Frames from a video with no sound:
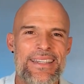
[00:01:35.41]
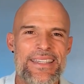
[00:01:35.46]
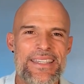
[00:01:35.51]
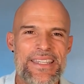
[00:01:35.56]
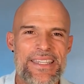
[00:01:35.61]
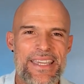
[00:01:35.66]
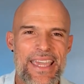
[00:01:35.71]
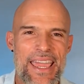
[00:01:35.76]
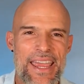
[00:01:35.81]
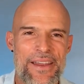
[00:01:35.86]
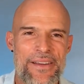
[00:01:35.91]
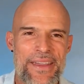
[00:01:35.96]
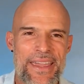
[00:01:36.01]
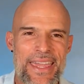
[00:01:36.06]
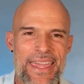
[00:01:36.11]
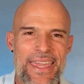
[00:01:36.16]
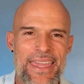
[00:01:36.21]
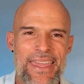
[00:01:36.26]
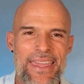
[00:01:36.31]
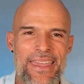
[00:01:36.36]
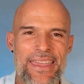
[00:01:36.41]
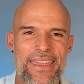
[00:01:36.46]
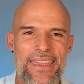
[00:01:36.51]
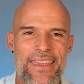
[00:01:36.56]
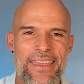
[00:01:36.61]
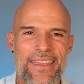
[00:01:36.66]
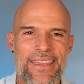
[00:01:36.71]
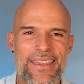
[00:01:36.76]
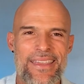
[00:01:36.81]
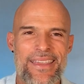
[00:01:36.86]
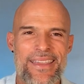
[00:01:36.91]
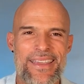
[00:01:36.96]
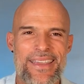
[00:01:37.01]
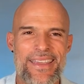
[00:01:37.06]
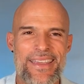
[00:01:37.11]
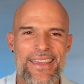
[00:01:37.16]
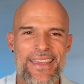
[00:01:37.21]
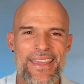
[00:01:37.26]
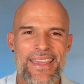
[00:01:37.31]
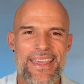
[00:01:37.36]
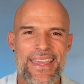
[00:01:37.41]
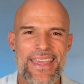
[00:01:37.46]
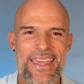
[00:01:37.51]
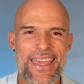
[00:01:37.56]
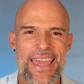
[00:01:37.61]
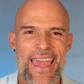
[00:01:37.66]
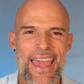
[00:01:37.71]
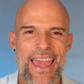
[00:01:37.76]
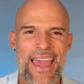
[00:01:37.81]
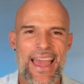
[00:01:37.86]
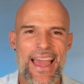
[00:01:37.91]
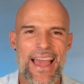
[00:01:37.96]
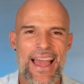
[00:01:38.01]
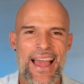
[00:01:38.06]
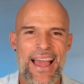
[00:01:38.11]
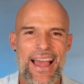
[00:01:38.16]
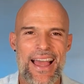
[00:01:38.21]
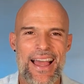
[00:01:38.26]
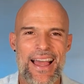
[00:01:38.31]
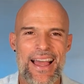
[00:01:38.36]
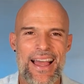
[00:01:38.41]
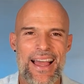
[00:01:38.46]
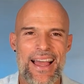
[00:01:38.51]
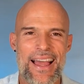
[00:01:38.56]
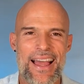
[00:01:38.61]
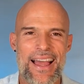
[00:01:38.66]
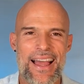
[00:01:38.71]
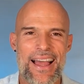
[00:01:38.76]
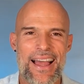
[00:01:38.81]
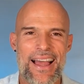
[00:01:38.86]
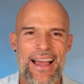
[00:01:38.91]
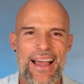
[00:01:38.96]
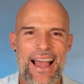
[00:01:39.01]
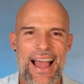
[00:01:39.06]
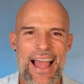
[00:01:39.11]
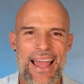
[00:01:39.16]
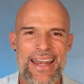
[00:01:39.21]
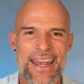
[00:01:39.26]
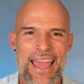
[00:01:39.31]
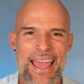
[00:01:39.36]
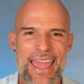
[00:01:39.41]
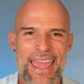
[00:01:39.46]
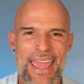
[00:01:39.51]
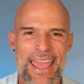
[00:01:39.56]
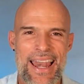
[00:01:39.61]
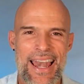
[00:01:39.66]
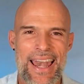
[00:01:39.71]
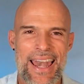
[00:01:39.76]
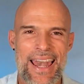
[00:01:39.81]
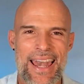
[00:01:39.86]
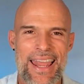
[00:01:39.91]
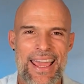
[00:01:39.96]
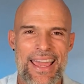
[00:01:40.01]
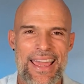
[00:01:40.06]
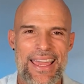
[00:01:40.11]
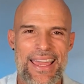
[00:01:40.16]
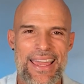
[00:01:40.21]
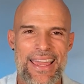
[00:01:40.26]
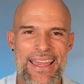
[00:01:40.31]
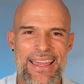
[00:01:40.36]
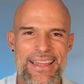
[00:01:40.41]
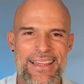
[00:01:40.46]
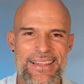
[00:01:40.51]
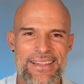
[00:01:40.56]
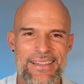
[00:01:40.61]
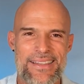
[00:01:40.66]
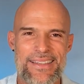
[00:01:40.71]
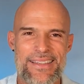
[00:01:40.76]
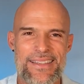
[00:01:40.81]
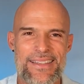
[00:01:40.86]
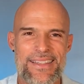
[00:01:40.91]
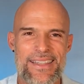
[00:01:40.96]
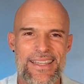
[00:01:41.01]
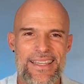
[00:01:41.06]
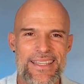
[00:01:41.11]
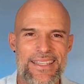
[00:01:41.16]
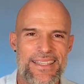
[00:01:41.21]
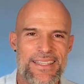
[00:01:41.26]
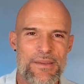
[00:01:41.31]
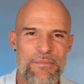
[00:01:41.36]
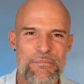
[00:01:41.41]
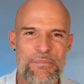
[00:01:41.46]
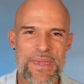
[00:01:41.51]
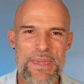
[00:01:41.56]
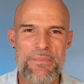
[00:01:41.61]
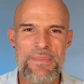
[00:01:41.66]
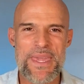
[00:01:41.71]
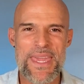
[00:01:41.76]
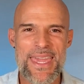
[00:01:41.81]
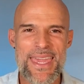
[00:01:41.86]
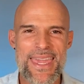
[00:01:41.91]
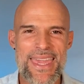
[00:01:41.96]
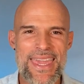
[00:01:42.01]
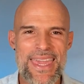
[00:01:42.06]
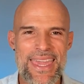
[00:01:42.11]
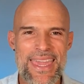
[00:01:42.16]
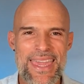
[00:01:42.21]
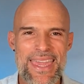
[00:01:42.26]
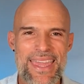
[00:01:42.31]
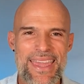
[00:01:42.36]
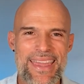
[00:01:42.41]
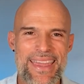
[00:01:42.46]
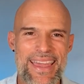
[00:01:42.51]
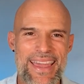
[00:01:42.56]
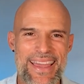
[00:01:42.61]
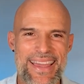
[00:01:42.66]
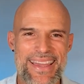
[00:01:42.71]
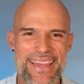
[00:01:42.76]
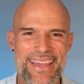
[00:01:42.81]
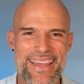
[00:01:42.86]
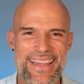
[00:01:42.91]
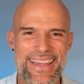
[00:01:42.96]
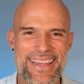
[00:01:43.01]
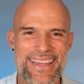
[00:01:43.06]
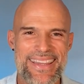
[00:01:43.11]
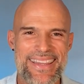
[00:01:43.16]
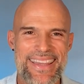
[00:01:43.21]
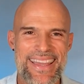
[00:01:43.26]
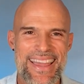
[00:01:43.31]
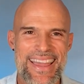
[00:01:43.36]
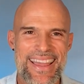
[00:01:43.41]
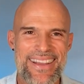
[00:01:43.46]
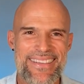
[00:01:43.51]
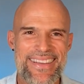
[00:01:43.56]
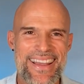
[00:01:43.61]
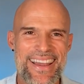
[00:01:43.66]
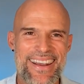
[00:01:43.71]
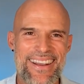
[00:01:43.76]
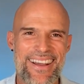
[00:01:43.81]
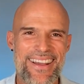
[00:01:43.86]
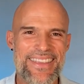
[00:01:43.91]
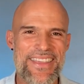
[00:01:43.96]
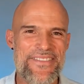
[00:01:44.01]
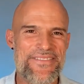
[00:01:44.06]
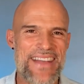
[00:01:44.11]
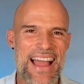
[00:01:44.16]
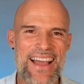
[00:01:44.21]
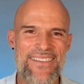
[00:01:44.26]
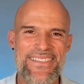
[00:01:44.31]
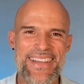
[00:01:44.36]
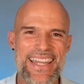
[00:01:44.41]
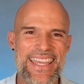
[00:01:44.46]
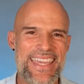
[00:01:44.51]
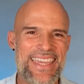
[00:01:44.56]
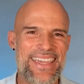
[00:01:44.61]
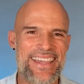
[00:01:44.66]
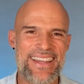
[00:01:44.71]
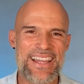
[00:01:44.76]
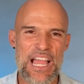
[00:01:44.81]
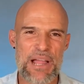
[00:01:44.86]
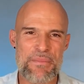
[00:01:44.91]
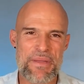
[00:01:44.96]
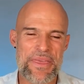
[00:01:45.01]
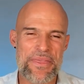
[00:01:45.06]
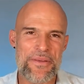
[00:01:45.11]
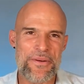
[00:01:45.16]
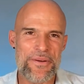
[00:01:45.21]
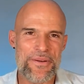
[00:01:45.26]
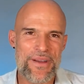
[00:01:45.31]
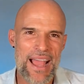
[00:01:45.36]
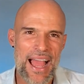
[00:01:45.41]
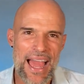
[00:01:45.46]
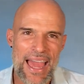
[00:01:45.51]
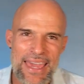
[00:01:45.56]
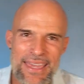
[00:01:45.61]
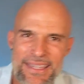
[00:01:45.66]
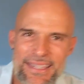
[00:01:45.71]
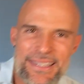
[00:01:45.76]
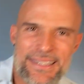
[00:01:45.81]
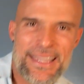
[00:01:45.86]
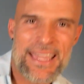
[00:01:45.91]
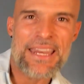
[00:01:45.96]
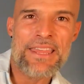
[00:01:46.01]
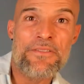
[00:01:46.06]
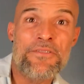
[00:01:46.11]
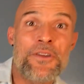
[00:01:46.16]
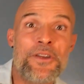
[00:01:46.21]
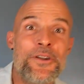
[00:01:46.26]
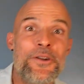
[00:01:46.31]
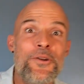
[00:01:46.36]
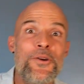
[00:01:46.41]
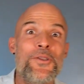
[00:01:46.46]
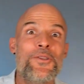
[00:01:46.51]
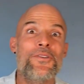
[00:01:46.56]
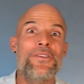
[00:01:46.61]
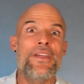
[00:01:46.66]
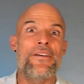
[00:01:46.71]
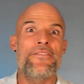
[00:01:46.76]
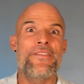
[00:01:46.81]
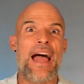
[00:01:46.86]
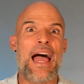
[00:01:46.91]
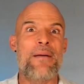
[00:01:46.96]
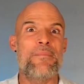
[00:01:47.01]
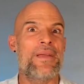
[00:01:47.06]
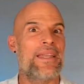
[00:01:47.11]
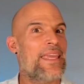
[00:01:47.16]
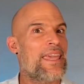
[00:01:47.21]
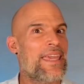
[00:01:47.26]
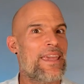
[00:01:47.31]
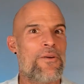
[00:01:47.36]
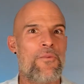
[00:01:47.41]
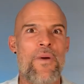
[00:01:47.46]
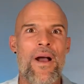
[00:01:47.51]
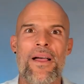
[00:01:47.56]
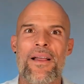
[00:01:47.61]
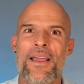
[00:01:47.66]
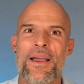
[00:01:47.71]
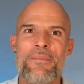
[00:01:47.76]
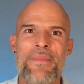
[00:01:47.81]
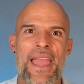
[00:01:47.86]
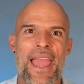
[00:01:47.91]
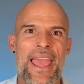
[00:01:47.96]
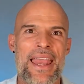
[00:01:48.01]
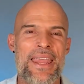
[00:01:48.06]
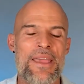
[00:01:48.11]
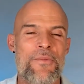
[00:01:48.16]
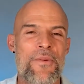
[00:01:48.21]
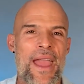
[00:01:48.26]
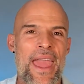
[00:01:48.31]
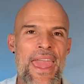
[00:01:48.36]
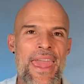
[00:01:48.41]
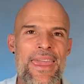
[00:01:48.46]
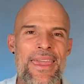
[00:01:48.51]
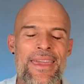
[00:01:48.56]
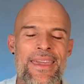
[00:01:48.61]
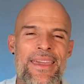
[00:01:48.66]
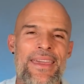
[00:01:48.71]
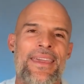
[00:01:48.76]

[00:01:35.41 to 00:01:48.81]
Jerry, yeah, Anael, Bibi. We got all the family here coming through, guys. And if you're new to the family, welcome anyway.